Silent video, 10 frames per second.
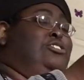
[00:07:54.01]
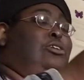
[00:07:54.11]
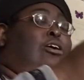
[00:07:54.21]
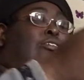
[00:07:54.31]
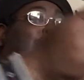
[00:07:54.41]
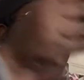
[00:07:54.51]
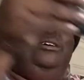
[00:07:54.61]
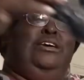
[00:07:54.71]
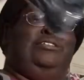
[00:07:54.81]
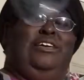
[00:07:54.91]
to also
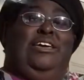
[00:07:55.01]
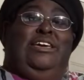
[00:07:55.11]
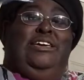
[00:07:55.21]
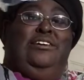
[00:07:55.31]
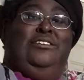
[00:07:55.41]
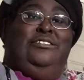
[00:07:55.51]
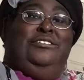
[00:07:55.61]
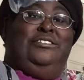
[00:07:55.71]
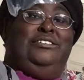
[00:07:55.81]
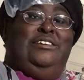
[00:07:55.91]
get the heels.